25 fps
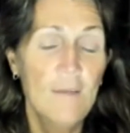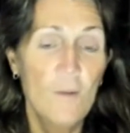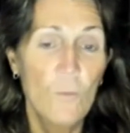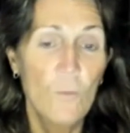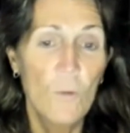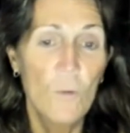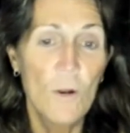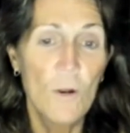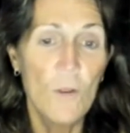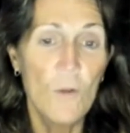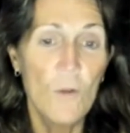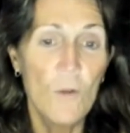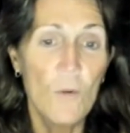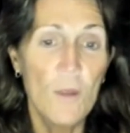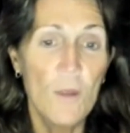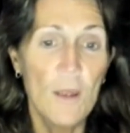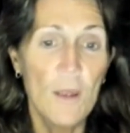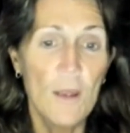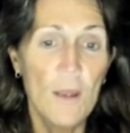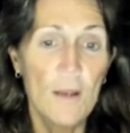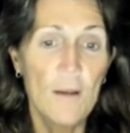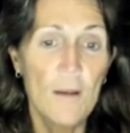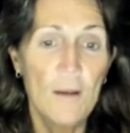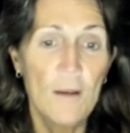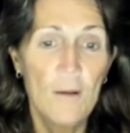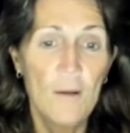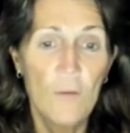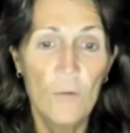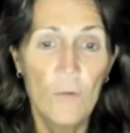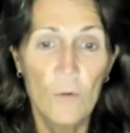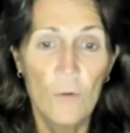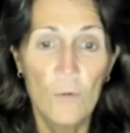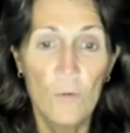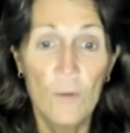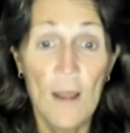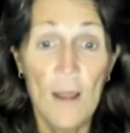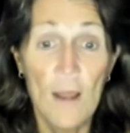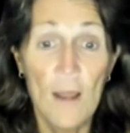than what you get
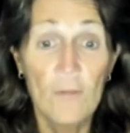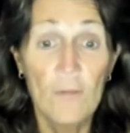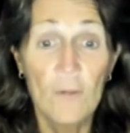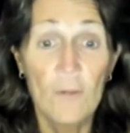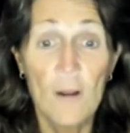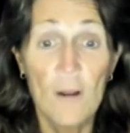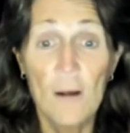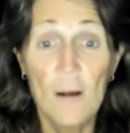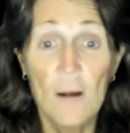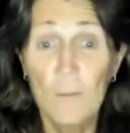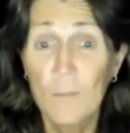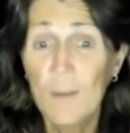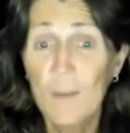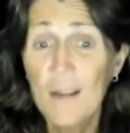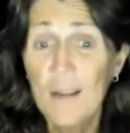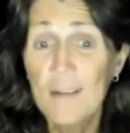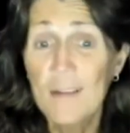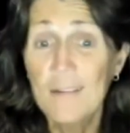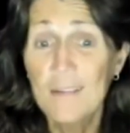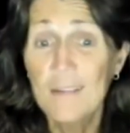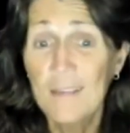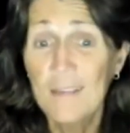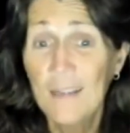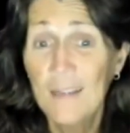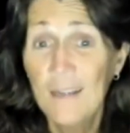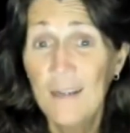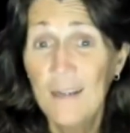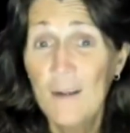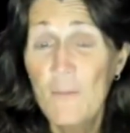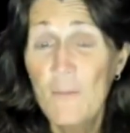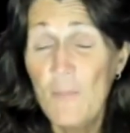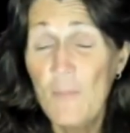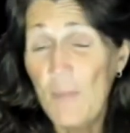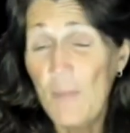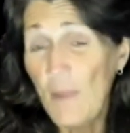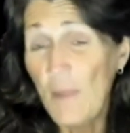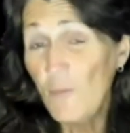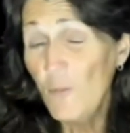through LifeLock. Plus,
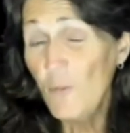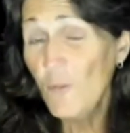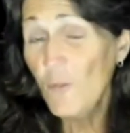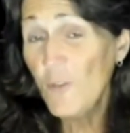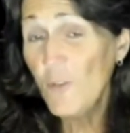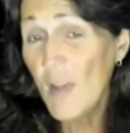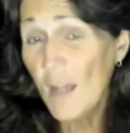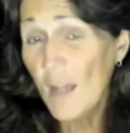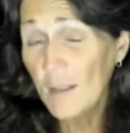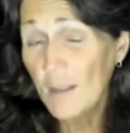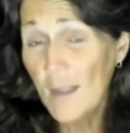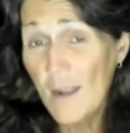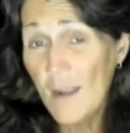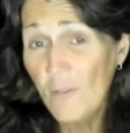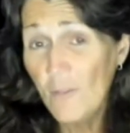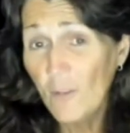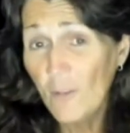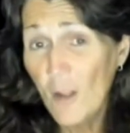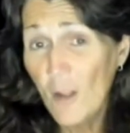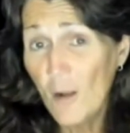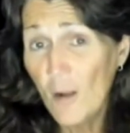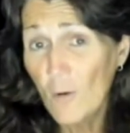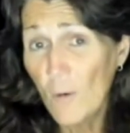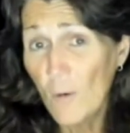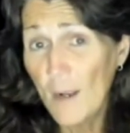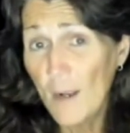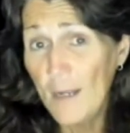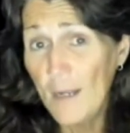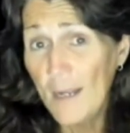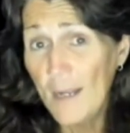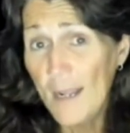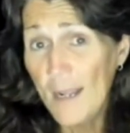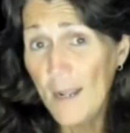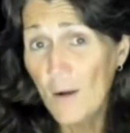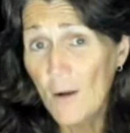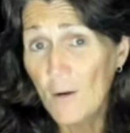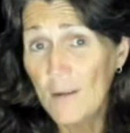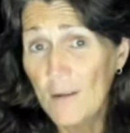if you've got LifeLock right
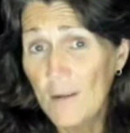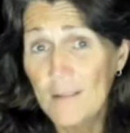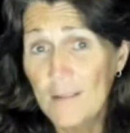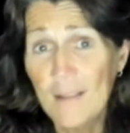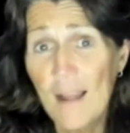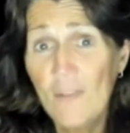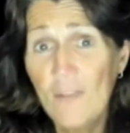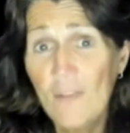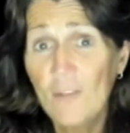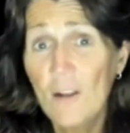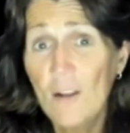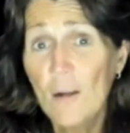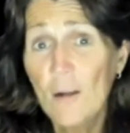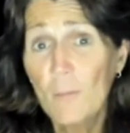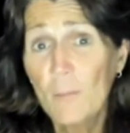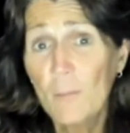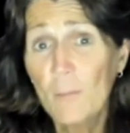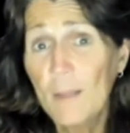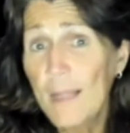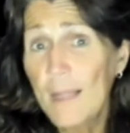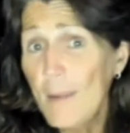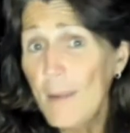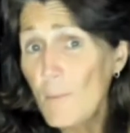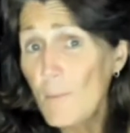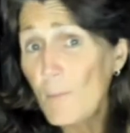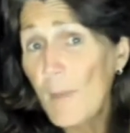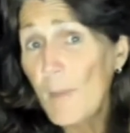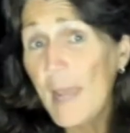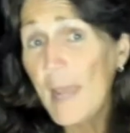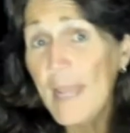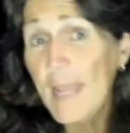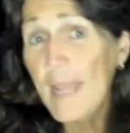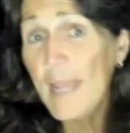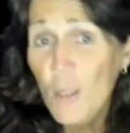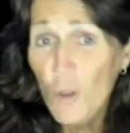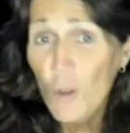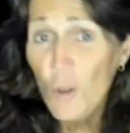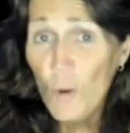now, is LifeLock
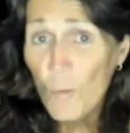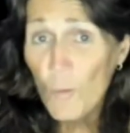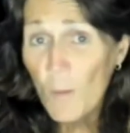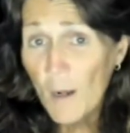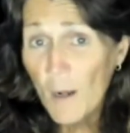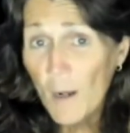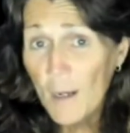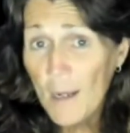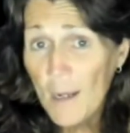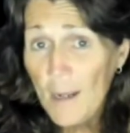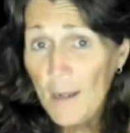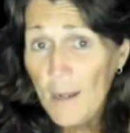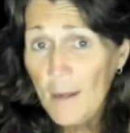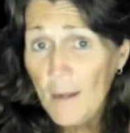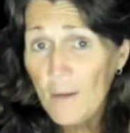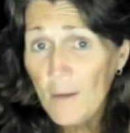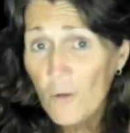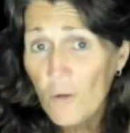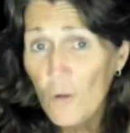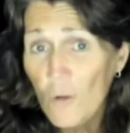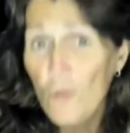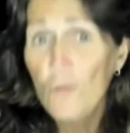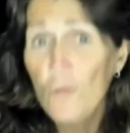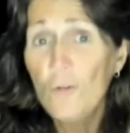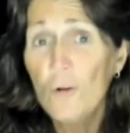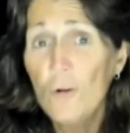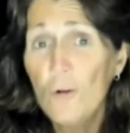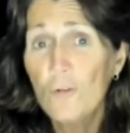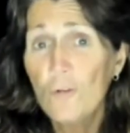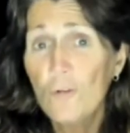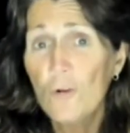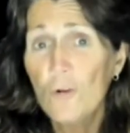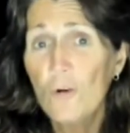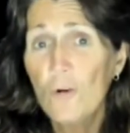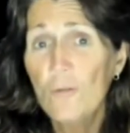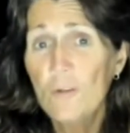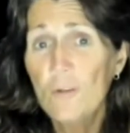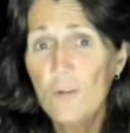paying you money to use their
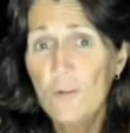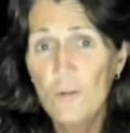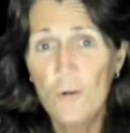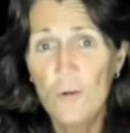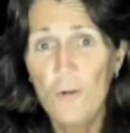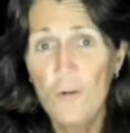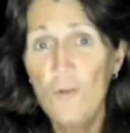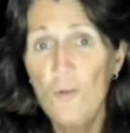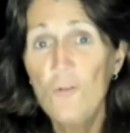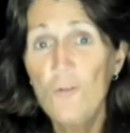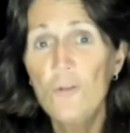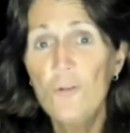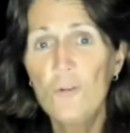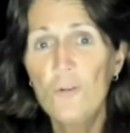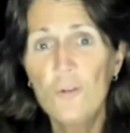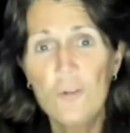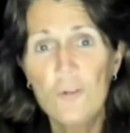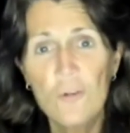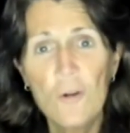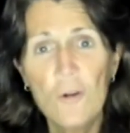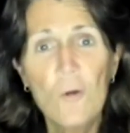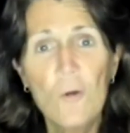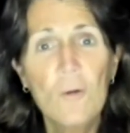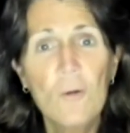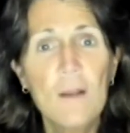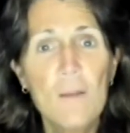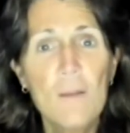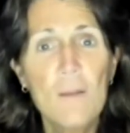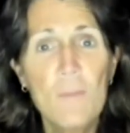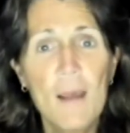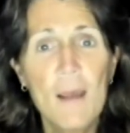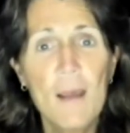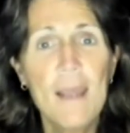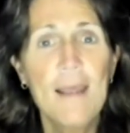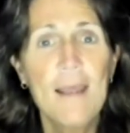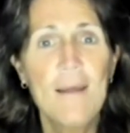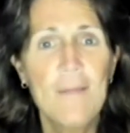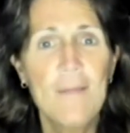service, or are you just totally
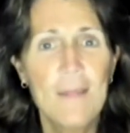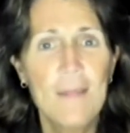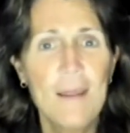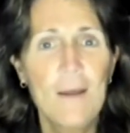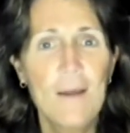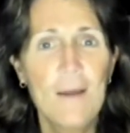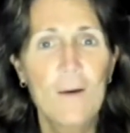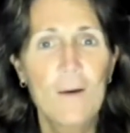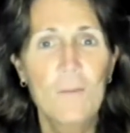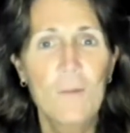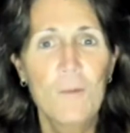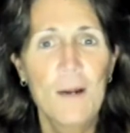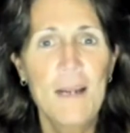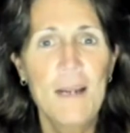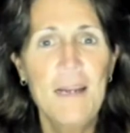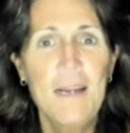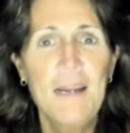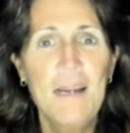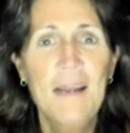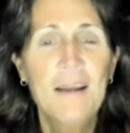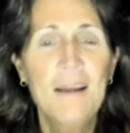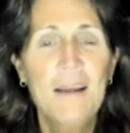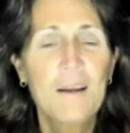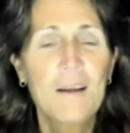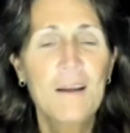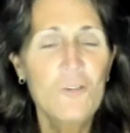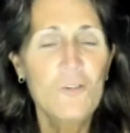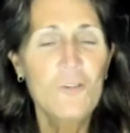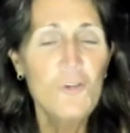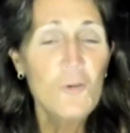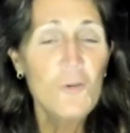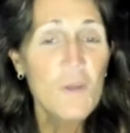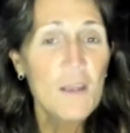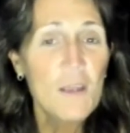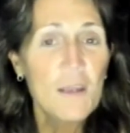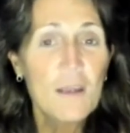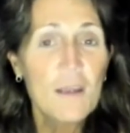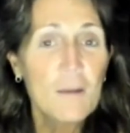paying them, right? Because
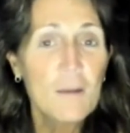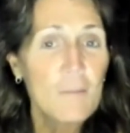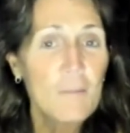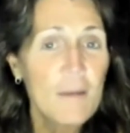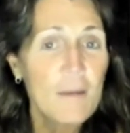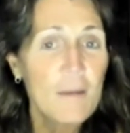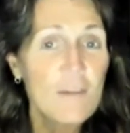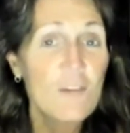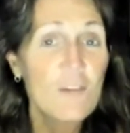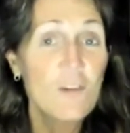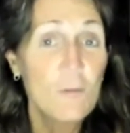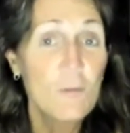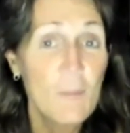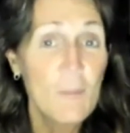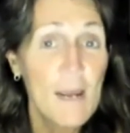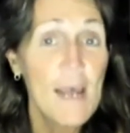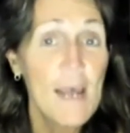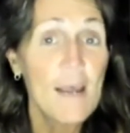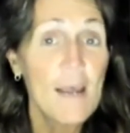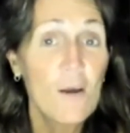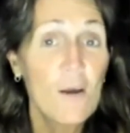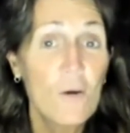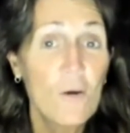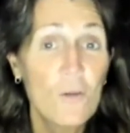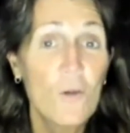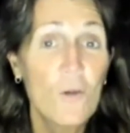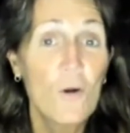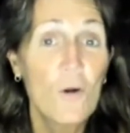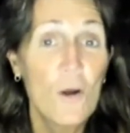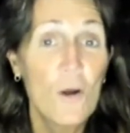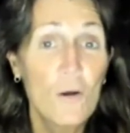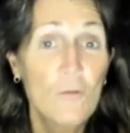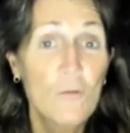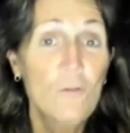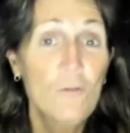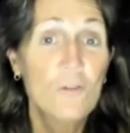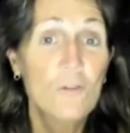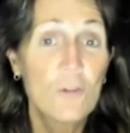you get commissioned back on your
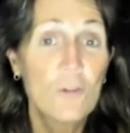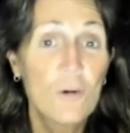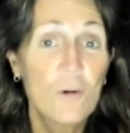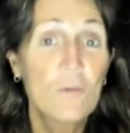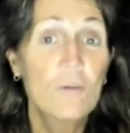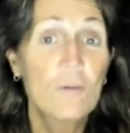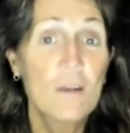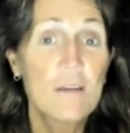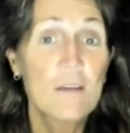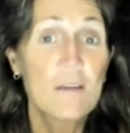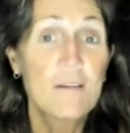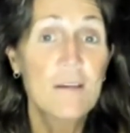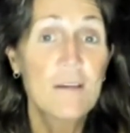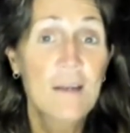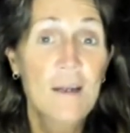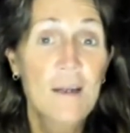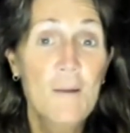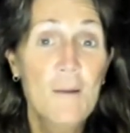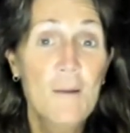own service